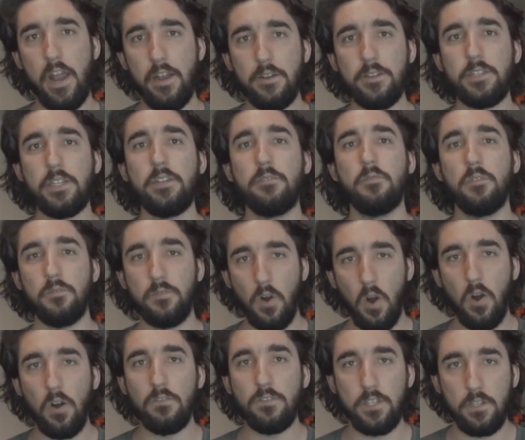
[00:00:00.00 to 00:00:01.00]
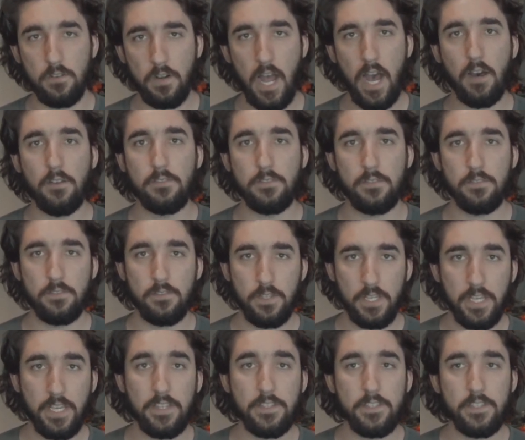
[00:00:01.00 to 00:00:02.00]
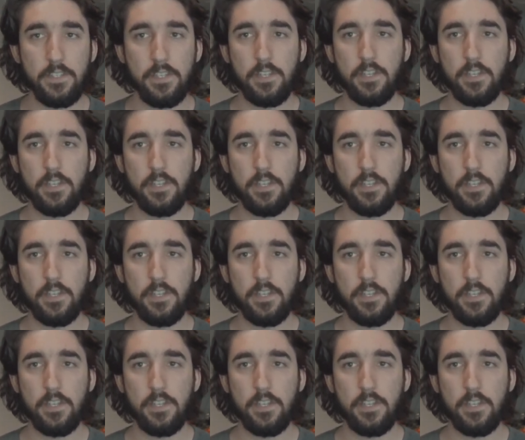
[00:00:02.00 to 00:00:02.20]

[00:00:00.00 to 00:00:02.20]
energy revolves around heat.